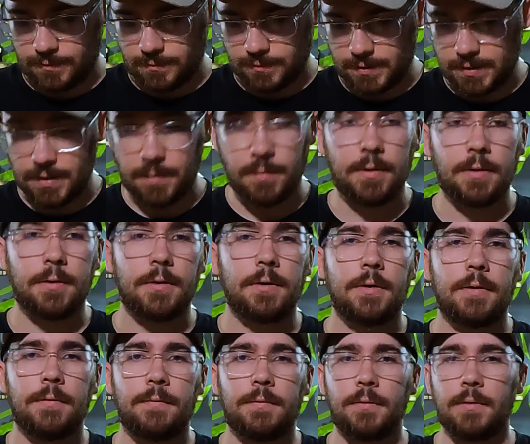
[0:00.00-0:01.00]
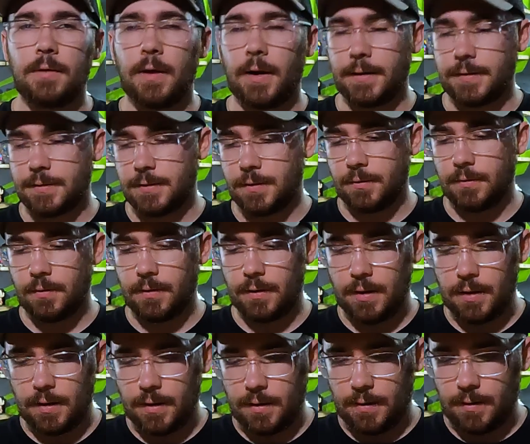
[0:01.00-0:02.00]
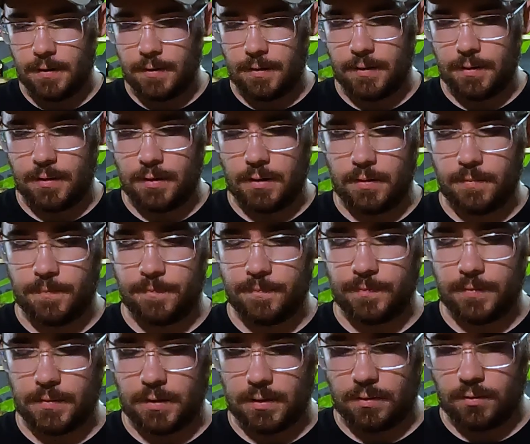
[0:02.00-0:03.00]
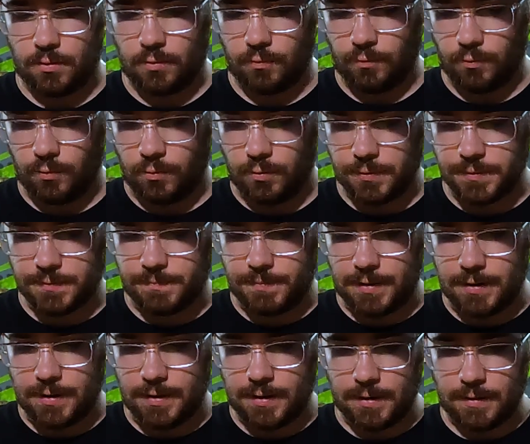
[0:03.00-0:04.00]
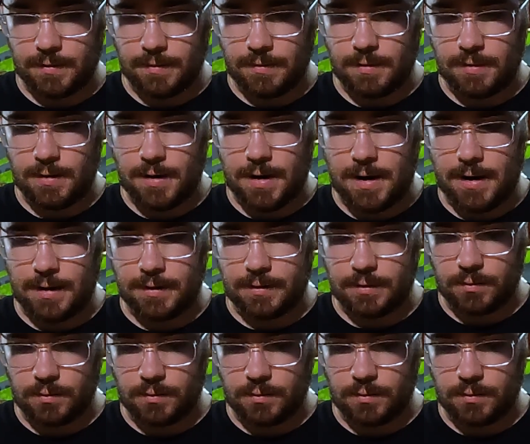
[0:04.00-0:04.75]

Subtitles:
similar if you'd like to. The rules being that